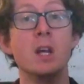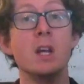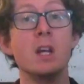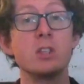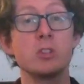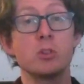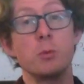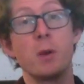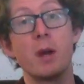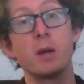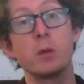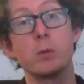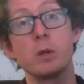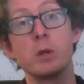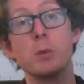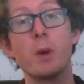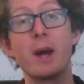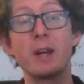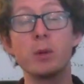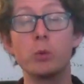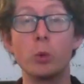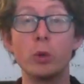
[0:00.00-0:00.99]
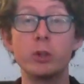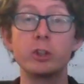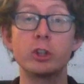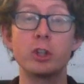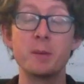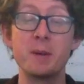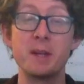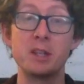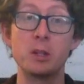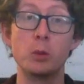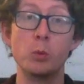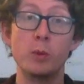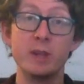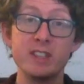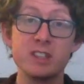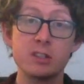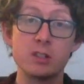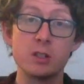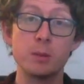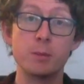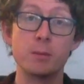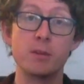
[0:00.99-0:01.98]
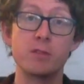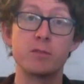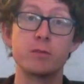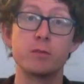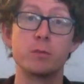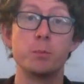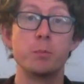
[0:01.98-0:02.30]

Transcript: So you might wonder about the wisdom of